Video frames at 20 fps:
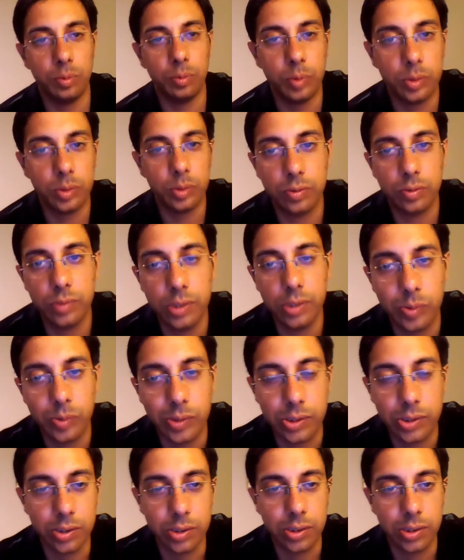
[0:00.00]
both of these
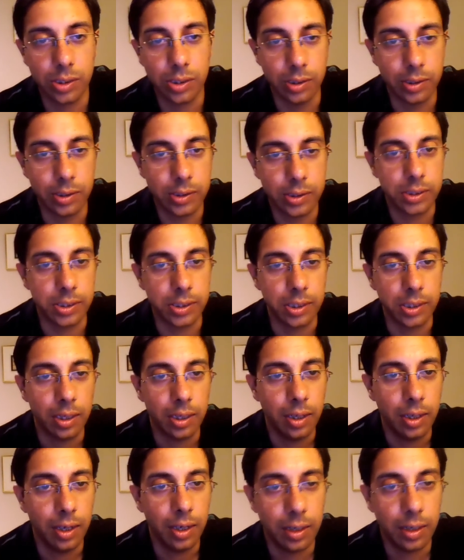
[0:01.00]
questions are interesting.
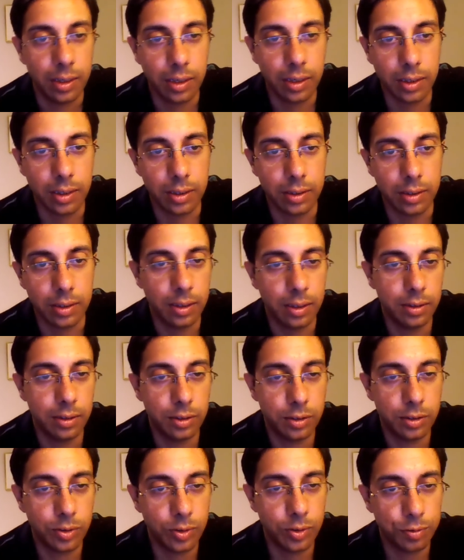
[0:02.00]

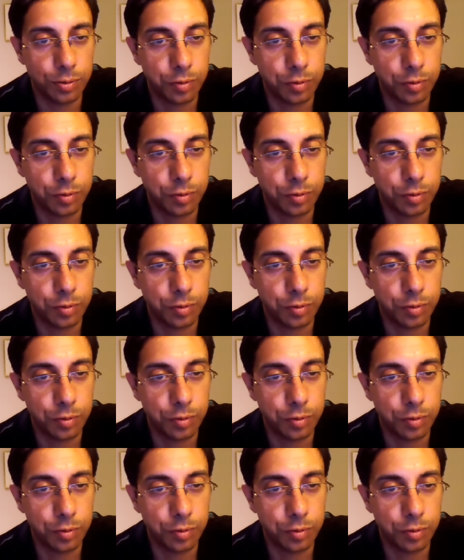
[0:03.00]
So the